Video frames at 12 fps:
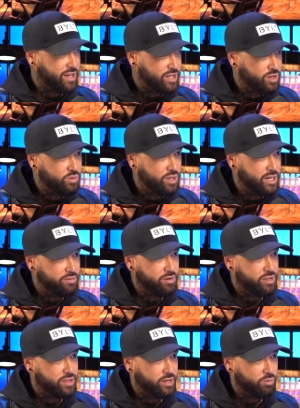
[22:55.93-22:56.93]
that you didn't
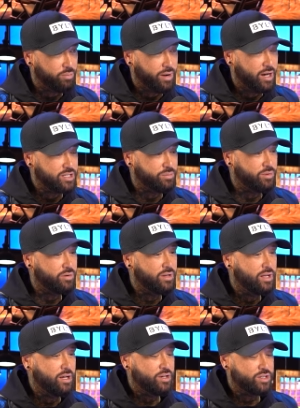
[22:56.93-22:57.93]
even think were
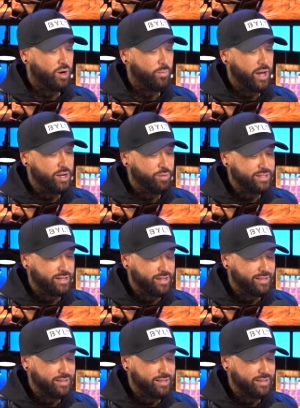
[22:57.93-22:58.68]
possible. So anyways, I